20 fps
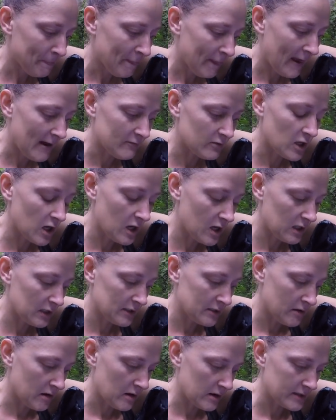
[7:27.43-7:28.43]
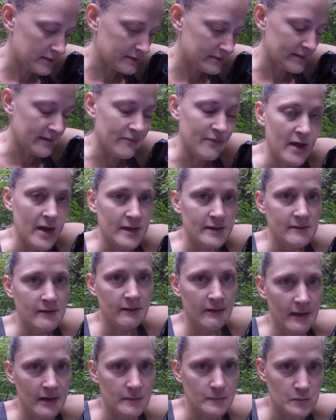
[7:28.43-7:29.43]
have an early night, and then
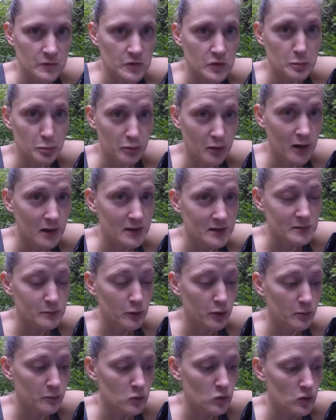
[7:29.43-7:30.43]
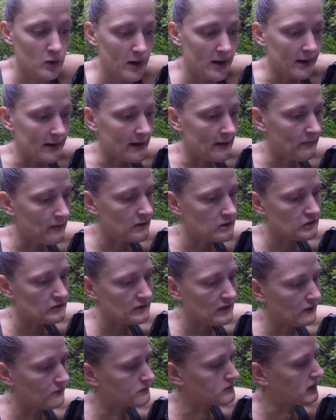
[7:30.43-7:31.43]
get up super early tomorrow morning and then
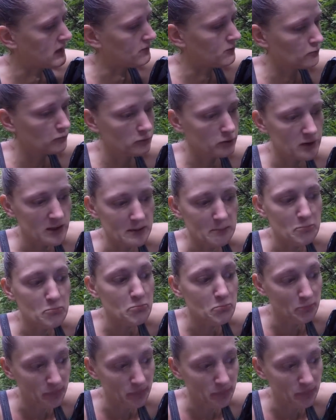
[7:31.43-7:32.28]
just have to have a really